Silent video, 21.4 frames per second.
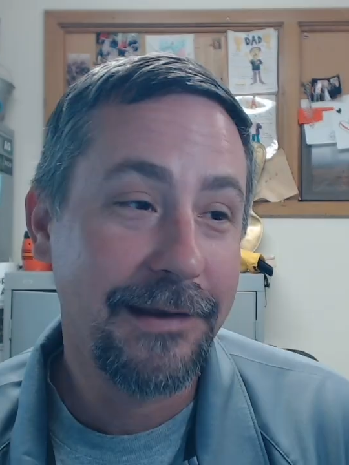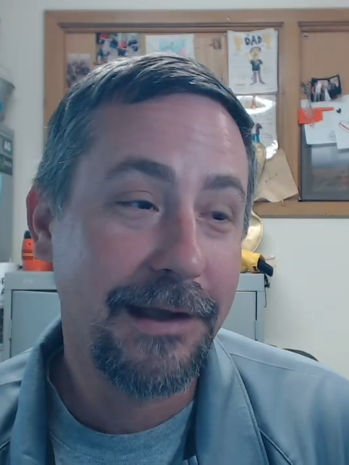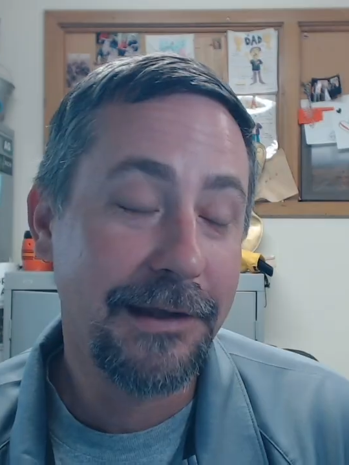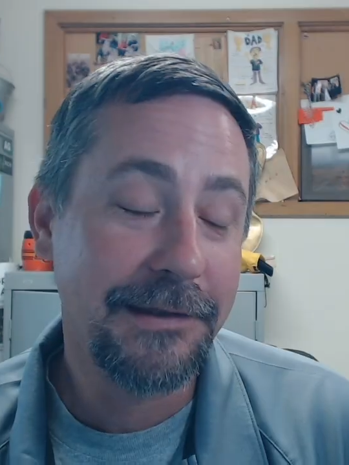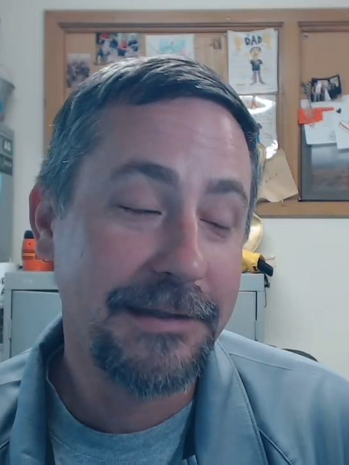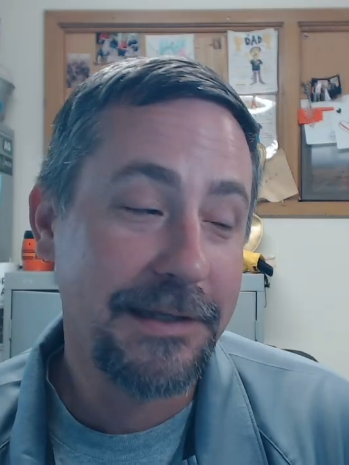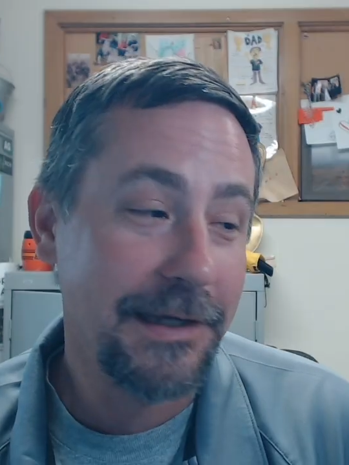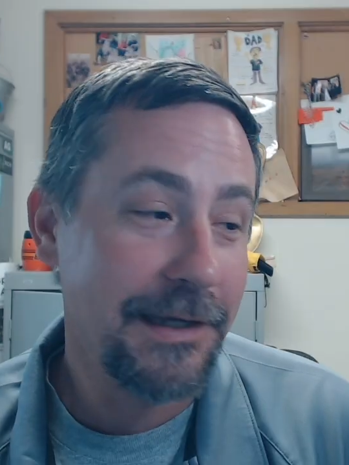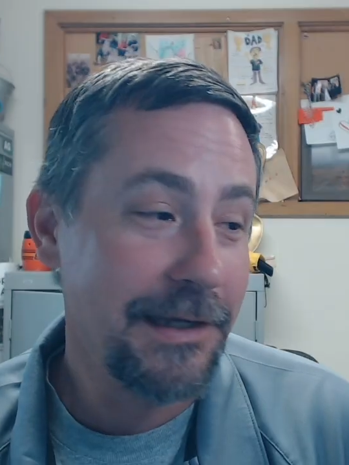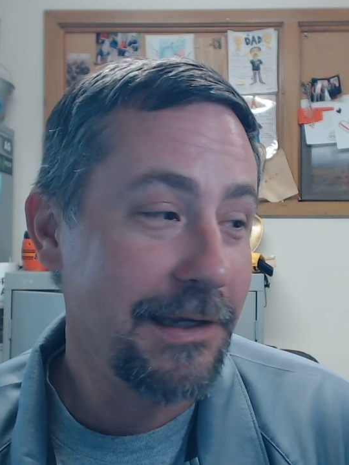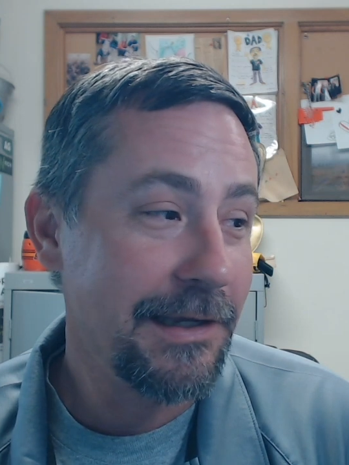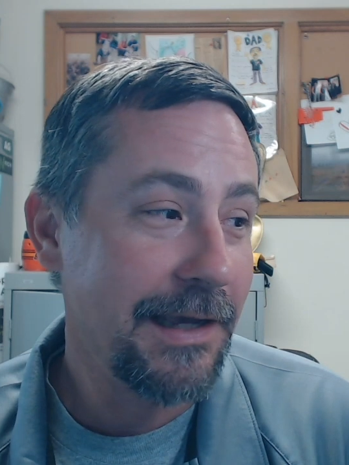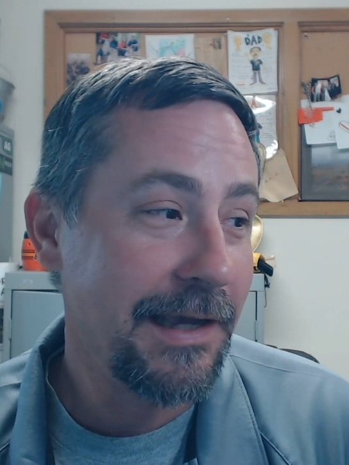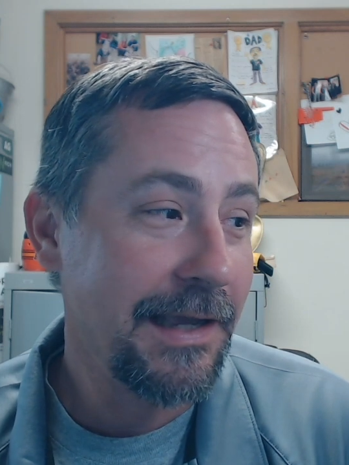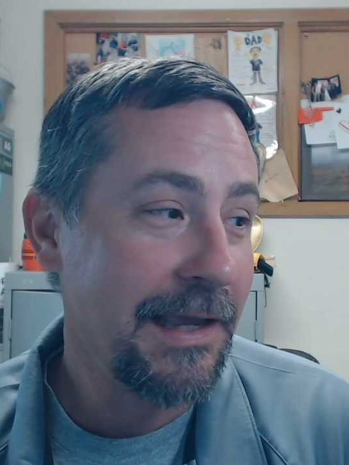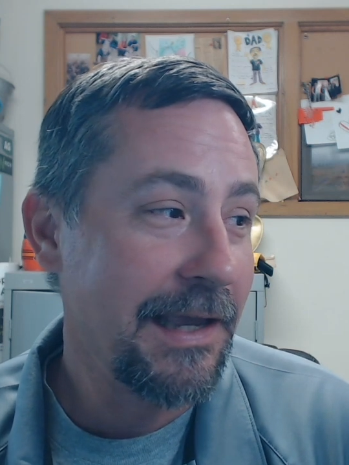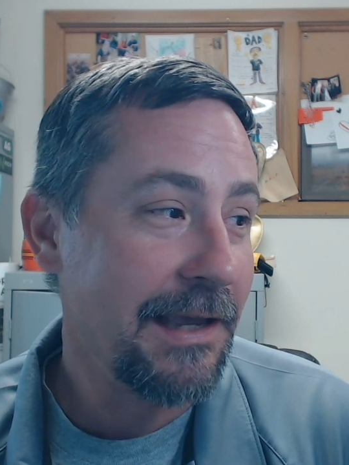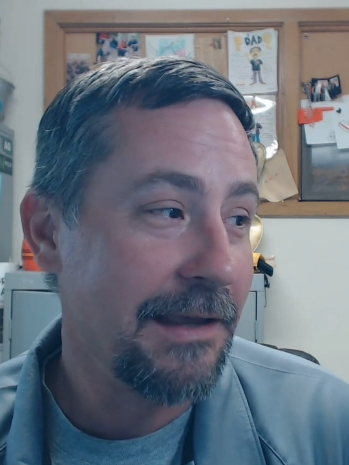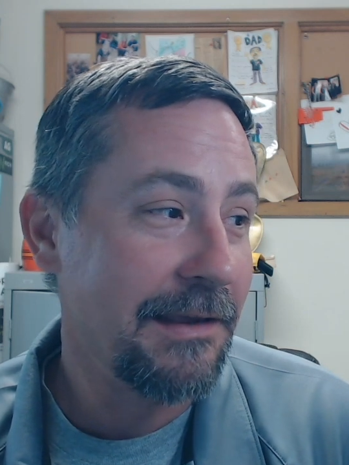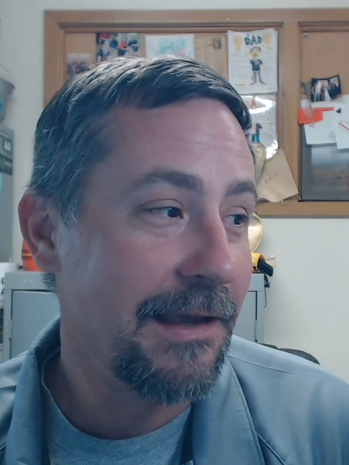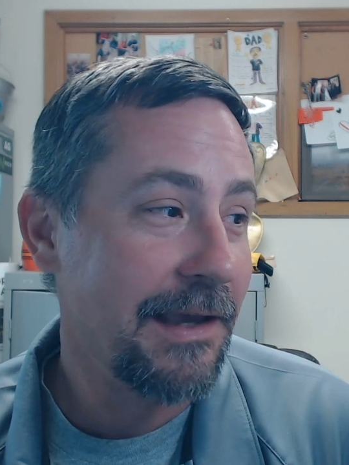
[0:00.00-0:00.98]
I'll tell you,
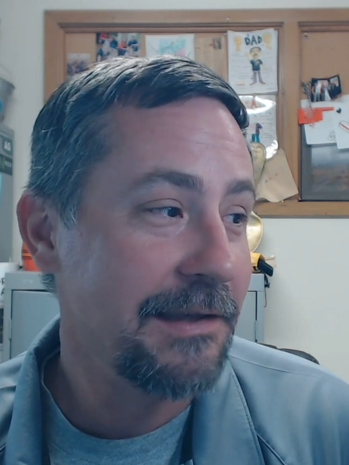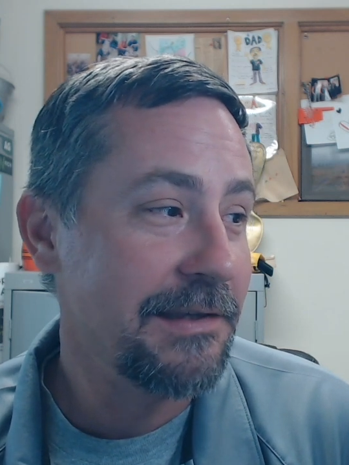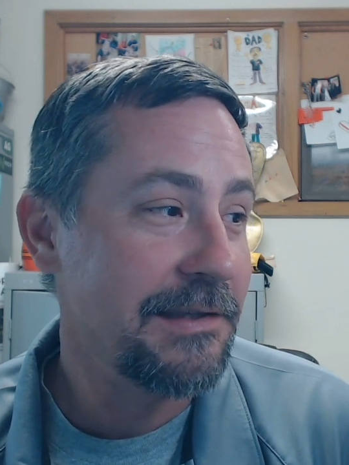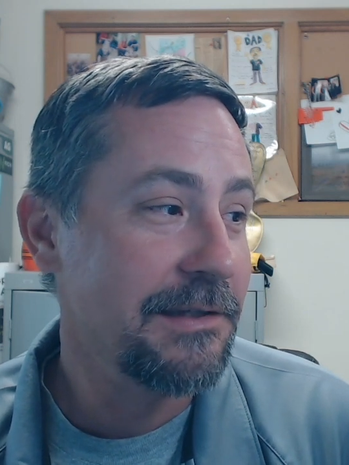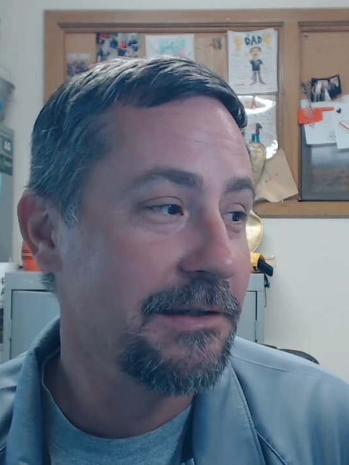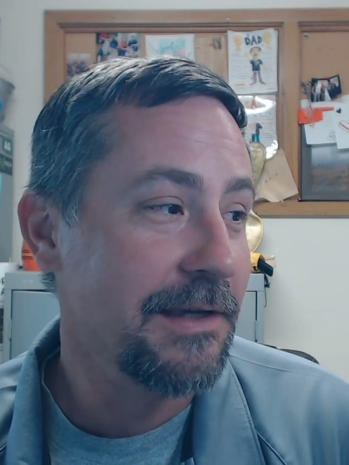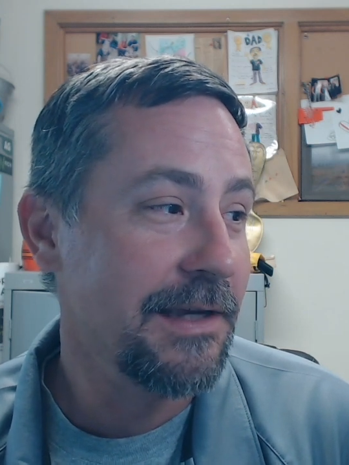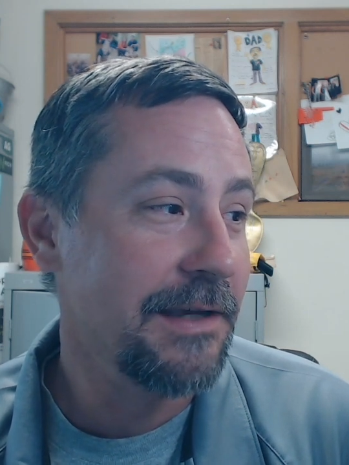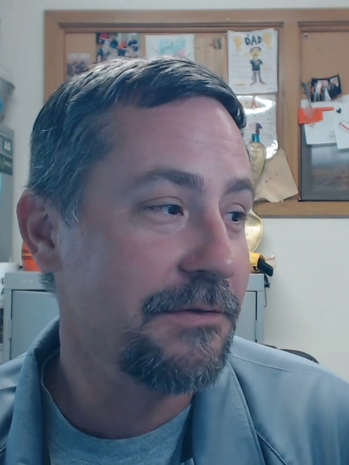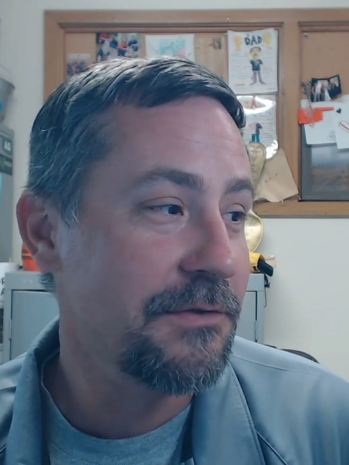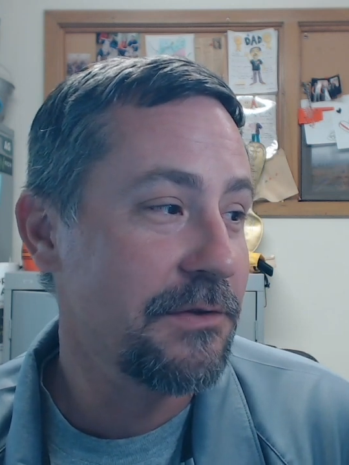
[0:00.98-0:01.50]
I still have